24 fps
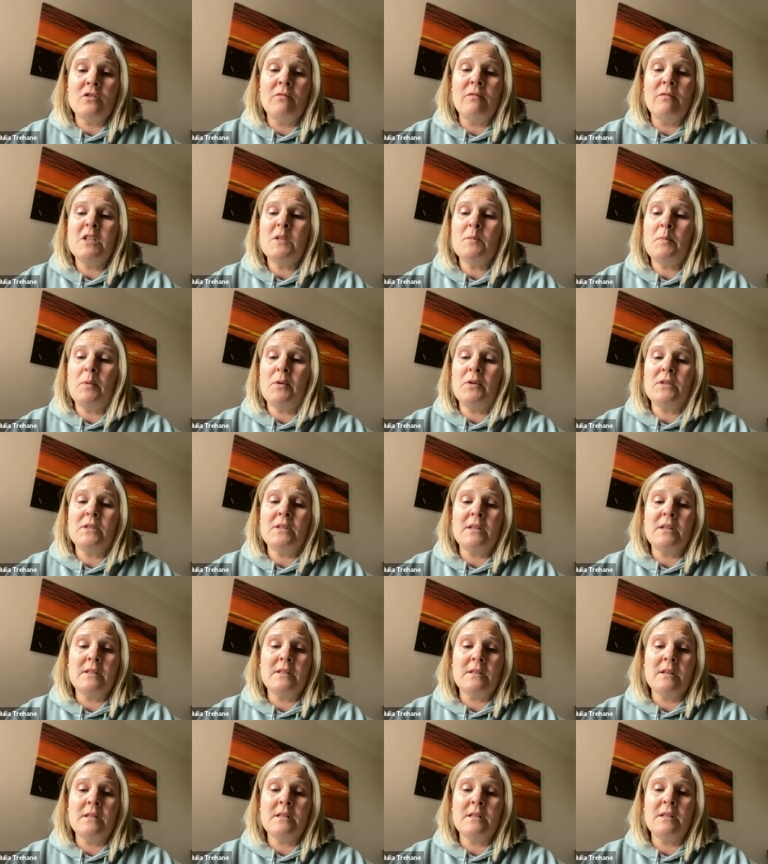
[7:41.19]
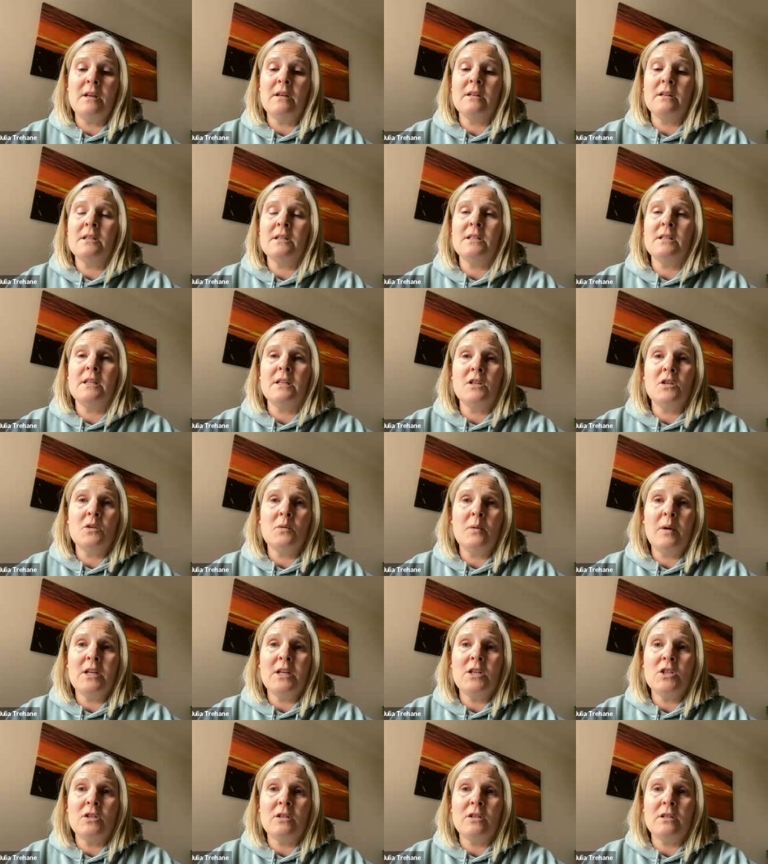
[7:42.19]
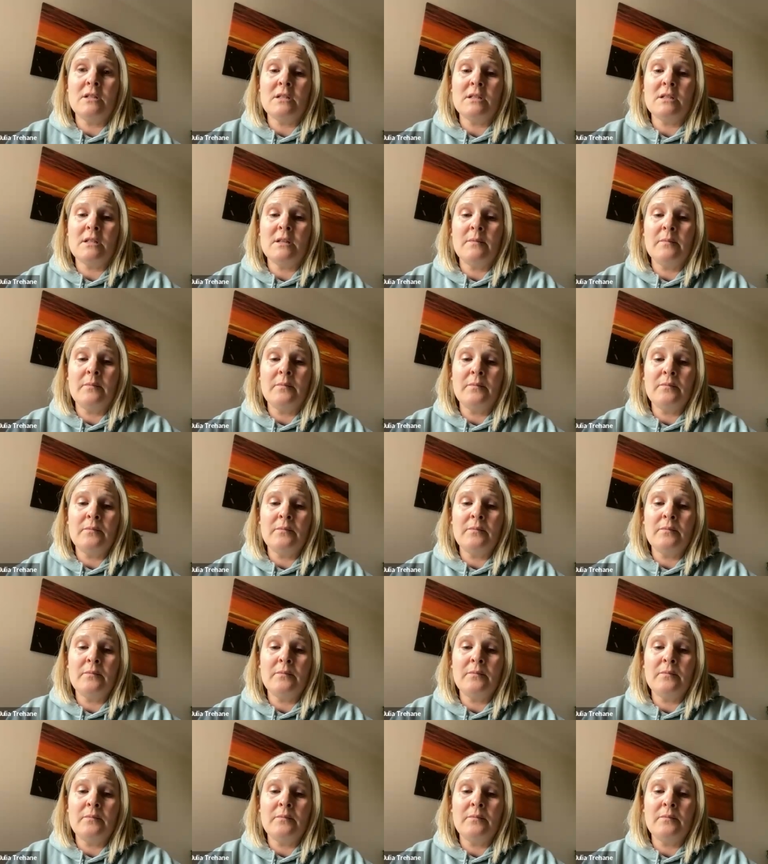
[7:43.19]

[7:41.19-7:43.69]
responses to certain situations.